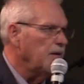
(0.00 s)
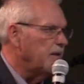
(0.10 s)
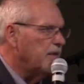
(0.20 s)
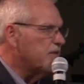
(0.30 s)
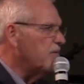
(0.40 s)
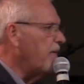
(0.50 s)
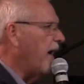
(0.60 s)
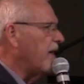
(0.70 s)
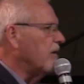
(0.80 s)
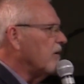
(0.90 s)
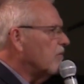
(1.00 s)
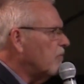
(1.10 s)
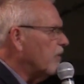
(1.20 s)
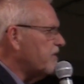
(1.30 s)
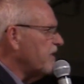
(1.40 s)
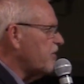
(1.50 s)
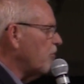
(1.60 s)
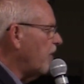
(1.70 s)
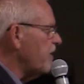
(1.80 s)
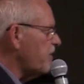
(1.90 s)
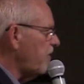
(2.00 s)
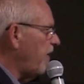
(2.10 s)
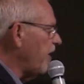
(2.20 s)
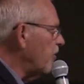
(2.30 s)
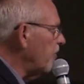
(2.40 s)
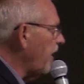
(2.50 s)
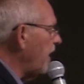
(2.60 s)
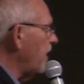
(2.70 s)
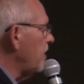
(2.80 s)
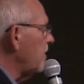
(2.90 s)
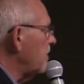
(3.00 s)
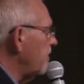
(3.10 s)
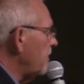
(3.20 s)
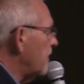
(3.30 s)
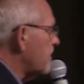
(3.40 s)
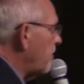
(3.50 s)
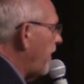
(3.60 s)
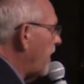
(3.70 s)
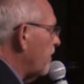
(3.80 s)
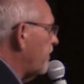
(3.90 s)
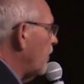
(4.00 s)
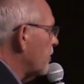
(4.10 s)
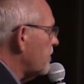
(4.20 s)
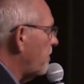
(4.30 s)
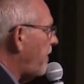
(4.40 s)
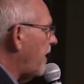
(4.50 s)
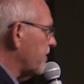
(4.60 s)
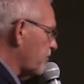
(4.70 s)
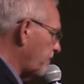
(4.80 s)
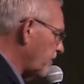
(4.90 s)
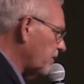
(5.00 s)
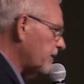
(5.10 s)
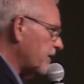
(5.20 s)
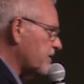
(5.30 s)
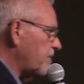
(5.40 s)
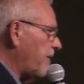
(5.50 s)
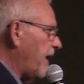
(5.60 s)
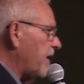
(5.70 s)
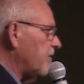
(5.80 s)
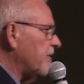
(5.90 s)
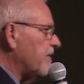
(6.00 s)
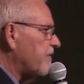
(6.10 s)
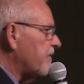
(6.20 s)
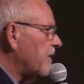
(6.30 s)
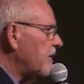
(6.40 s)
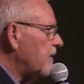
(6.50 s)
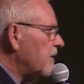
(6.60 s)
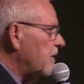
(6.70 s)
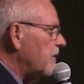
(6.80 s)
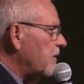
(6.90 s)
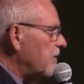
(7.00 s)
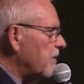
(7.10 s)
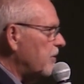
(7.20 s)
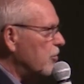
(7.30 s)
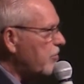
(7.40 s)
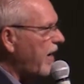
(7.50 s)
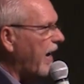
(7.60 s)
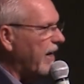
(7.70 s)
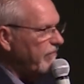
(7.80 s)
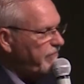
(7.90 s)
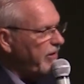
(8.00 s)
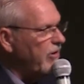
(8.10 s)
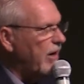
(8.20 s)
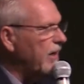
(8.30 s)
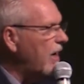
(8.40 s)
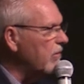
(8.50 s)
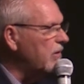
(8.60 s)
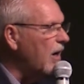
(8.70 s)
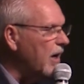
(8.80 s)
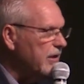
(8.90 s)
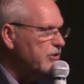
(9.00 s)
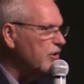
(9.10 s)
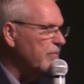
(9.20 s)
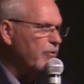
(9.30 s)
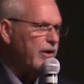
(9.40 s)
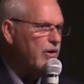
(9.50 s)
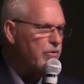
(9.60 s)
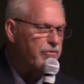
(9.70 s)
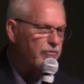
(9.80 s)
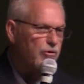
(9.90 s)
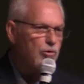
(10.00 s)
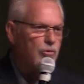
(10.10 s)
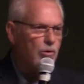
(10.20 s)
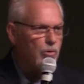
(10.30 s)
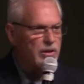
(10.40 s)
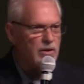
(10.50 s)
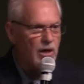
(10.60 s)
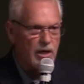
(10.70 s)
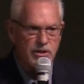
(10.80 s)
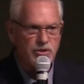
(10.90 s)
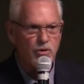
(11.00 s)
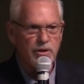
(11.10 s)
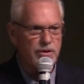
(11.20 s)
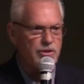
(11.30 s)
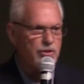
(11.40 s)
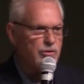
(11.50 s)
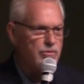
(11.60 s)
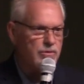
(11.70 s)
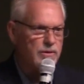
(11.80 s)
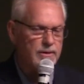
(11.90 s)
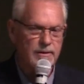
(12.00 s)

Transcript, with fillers: It doesn't matter what situation that you're in. It doesn't matter if it looks impossible. It doesn't matter if you can't figure out how God is going to bring you through or what God is going to do.